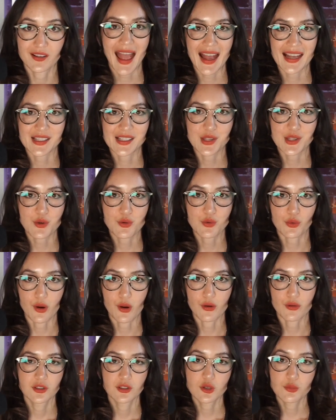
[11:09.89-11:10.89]
as you
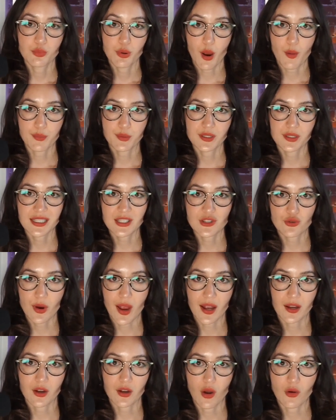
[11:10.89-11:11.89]
grow to properly
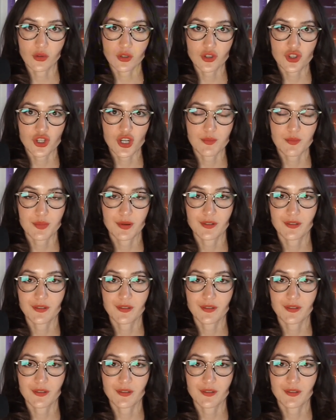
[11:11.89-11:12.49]
track ownership,